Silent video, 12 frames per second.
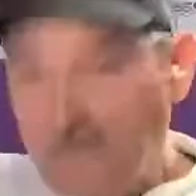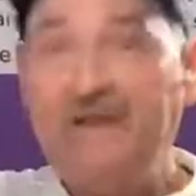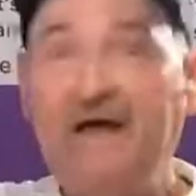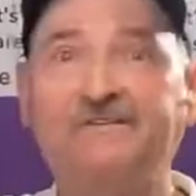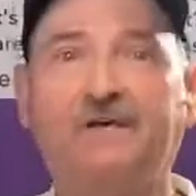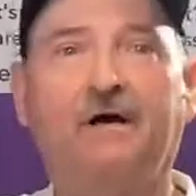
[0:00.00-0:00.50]

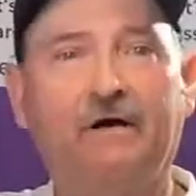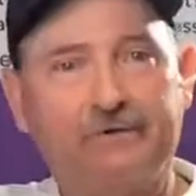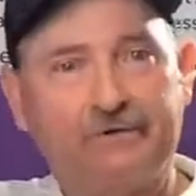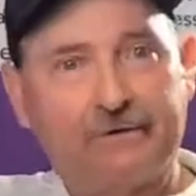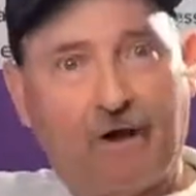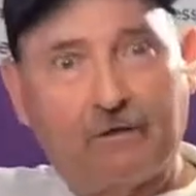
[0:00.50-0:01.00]
That's
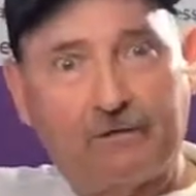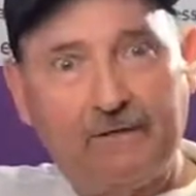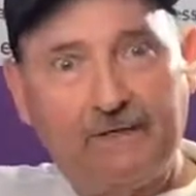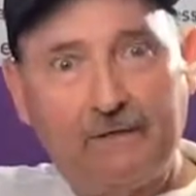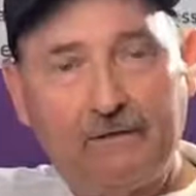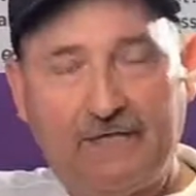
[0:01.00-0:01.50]
$100
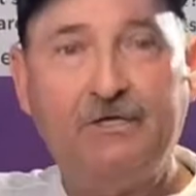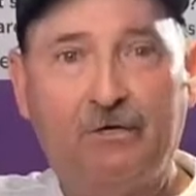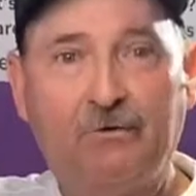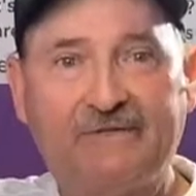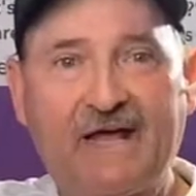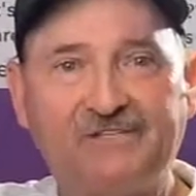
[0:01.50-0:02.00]
bill. And you know
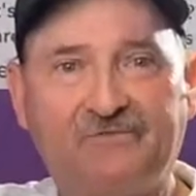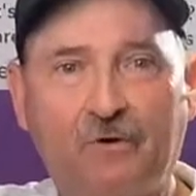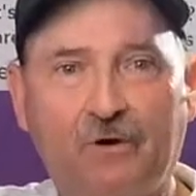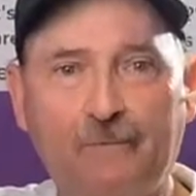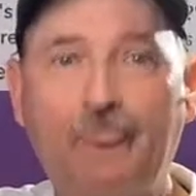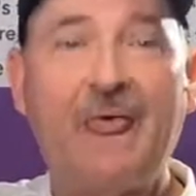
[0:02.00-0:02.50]
what that's
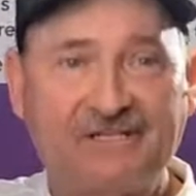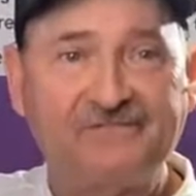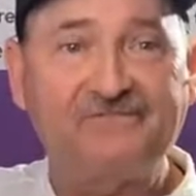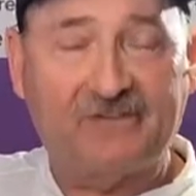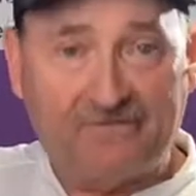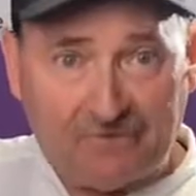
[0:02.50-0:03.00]
for? That's
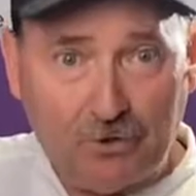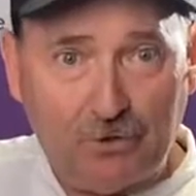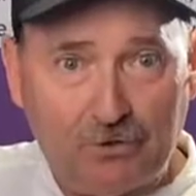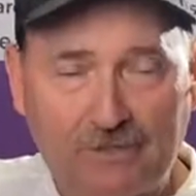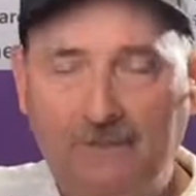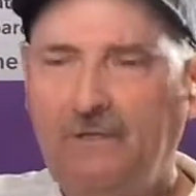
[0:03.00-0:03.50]
for the
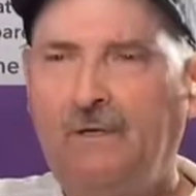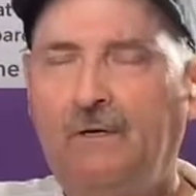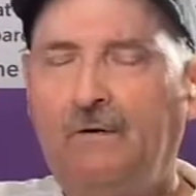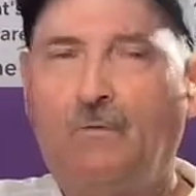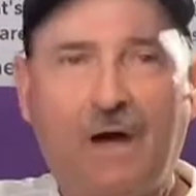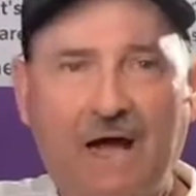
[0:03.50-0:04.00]
food.
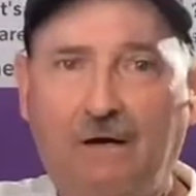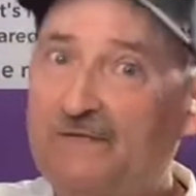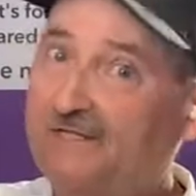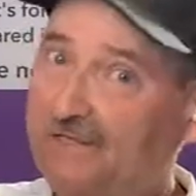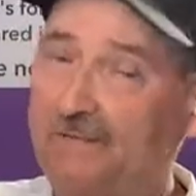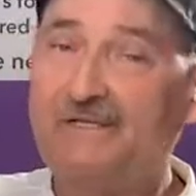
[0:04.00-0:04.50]
Wow,
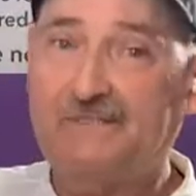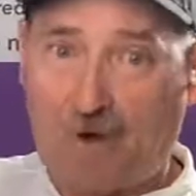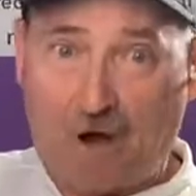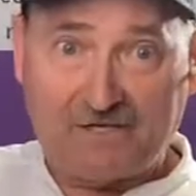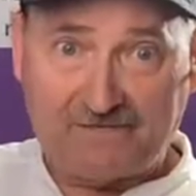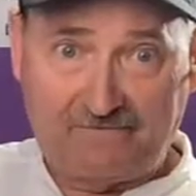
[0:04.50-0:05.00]
that's going to be some
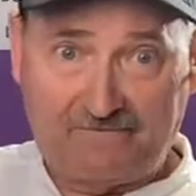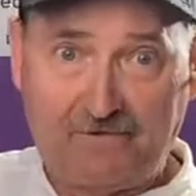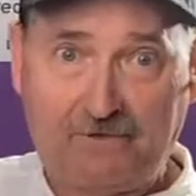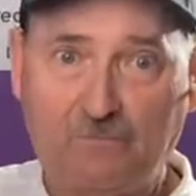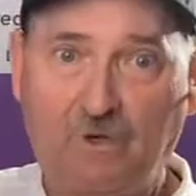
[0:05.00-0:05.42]
awesome food.